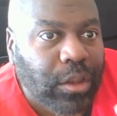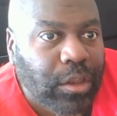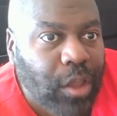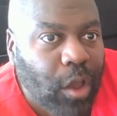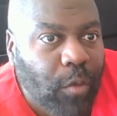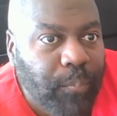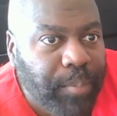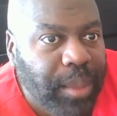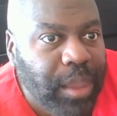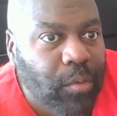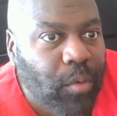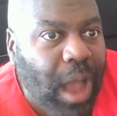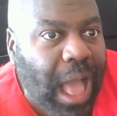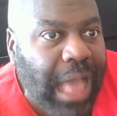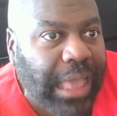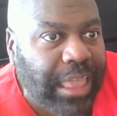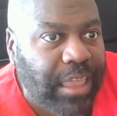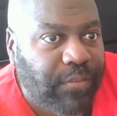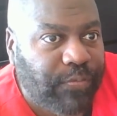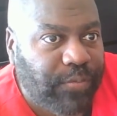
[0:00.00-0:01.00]
Don't be
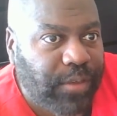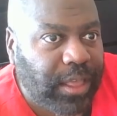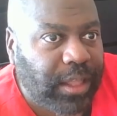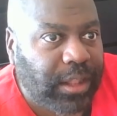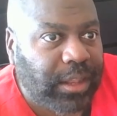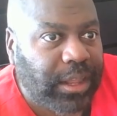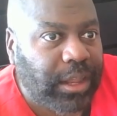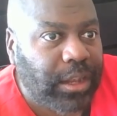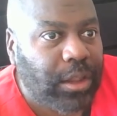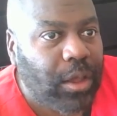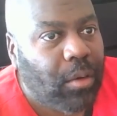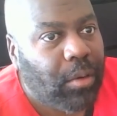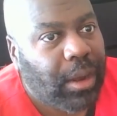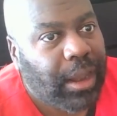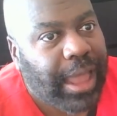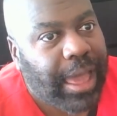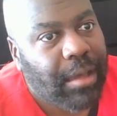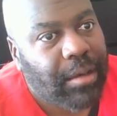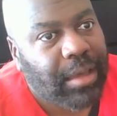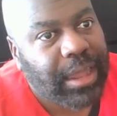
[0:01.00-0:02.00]
Rocky Fielding. Don't
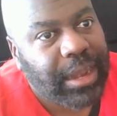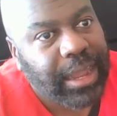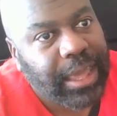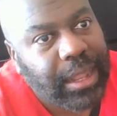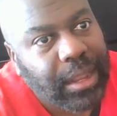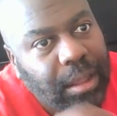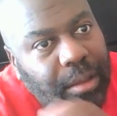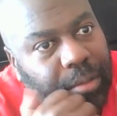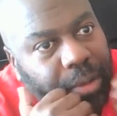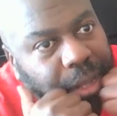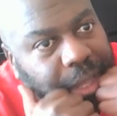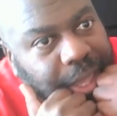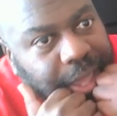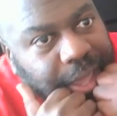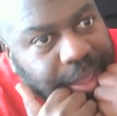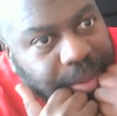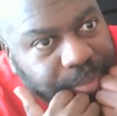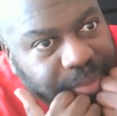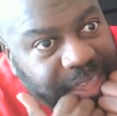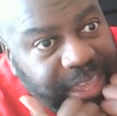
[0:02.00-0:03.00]
allow Canelo to
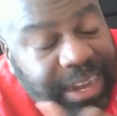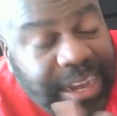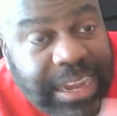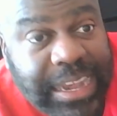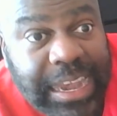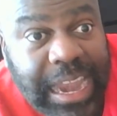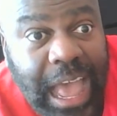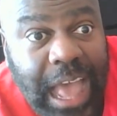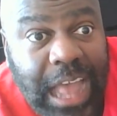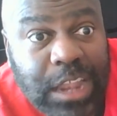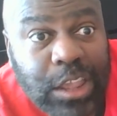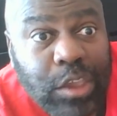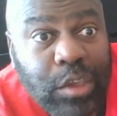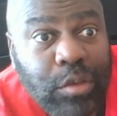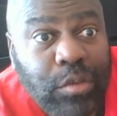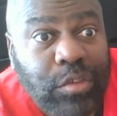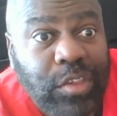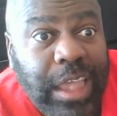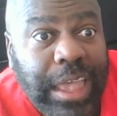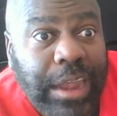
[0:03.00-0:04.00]
come in and not
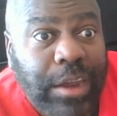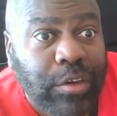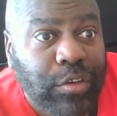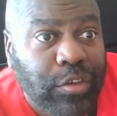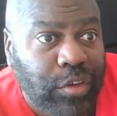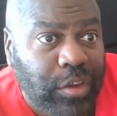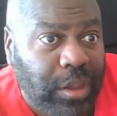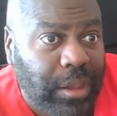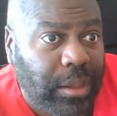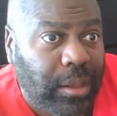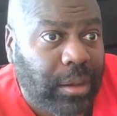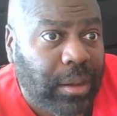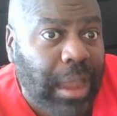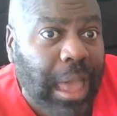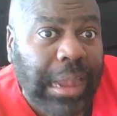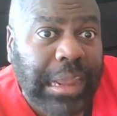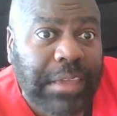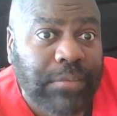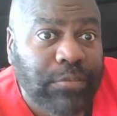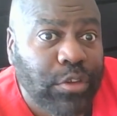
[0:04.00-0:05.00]
use energy,
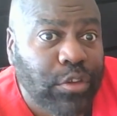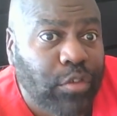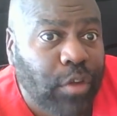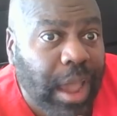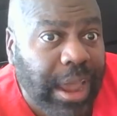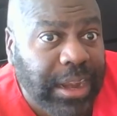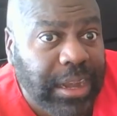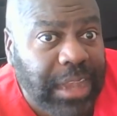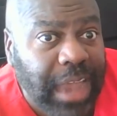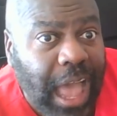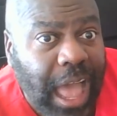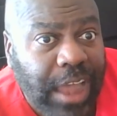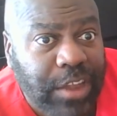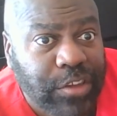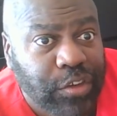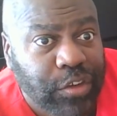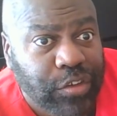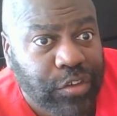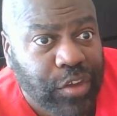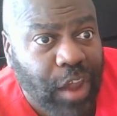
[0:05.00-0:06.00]
not even try to
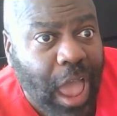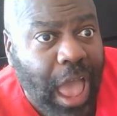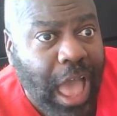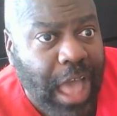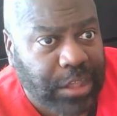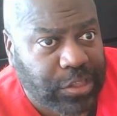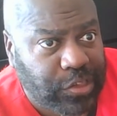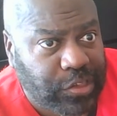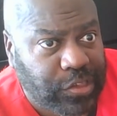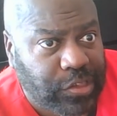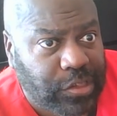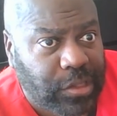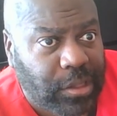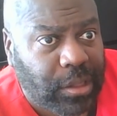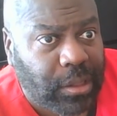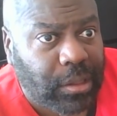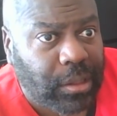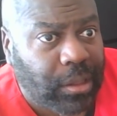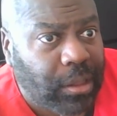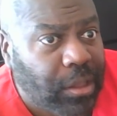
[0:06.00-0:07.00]
dodge your shots.
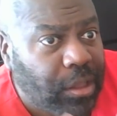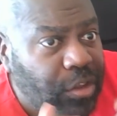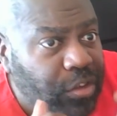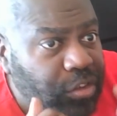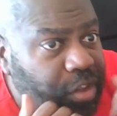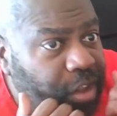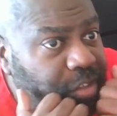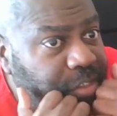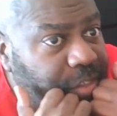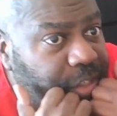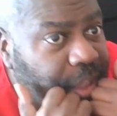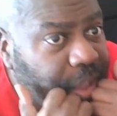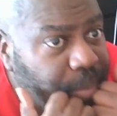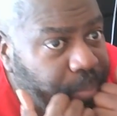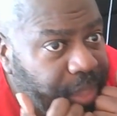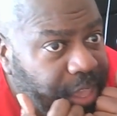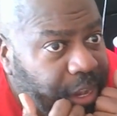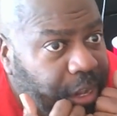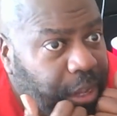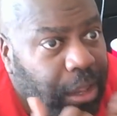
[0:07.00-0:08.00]
Just
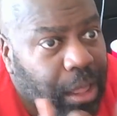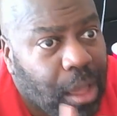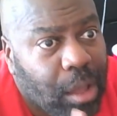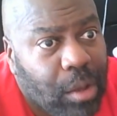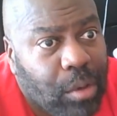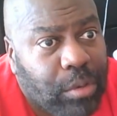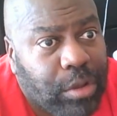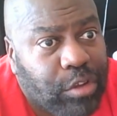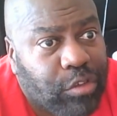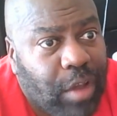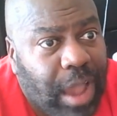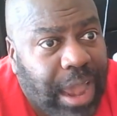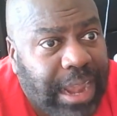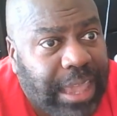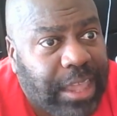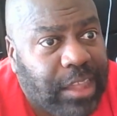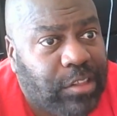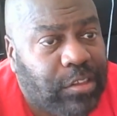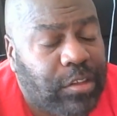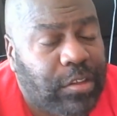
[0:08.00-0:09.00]
come in low and try to
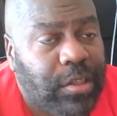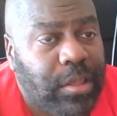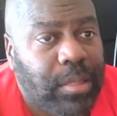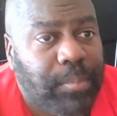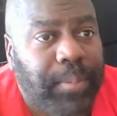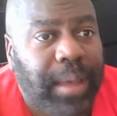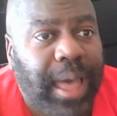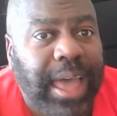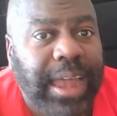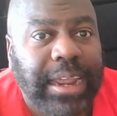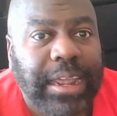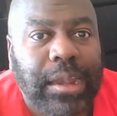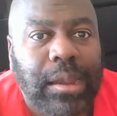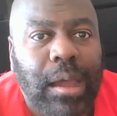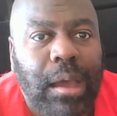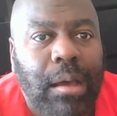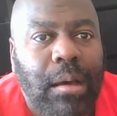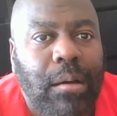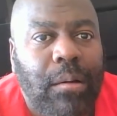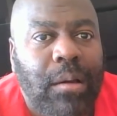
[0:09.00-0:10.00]
hit you to the body.
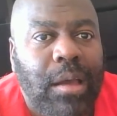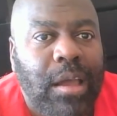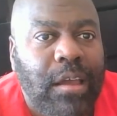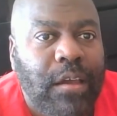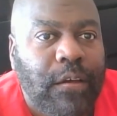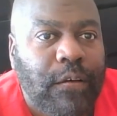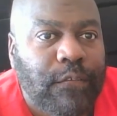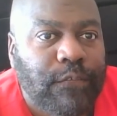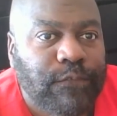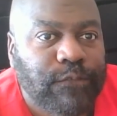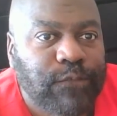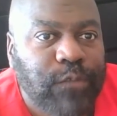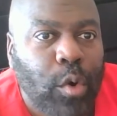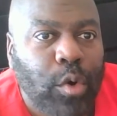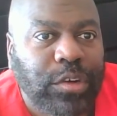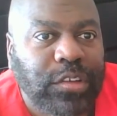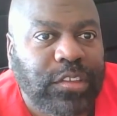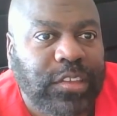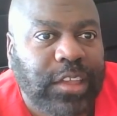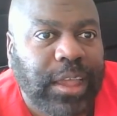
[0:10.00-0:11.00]
No,
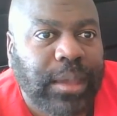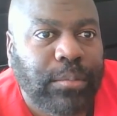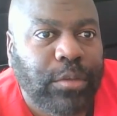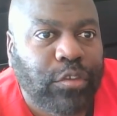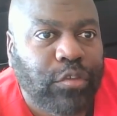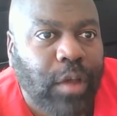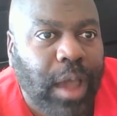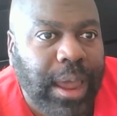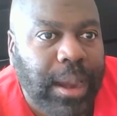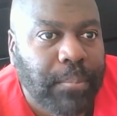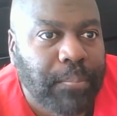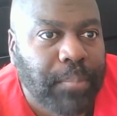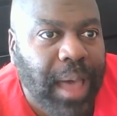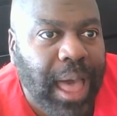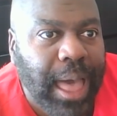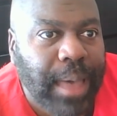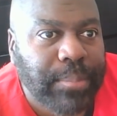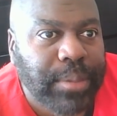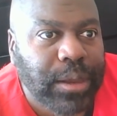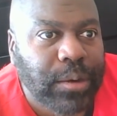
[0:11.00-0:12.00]
force him to try to
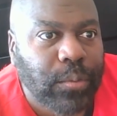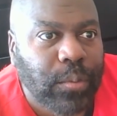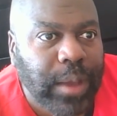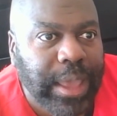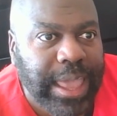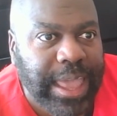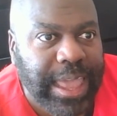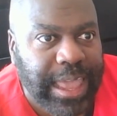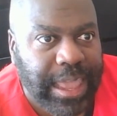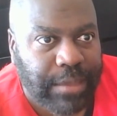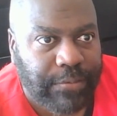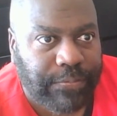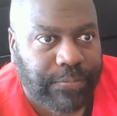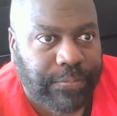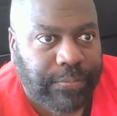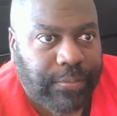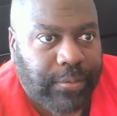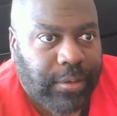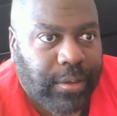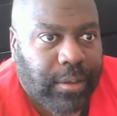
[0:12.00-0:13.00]
bob and weave.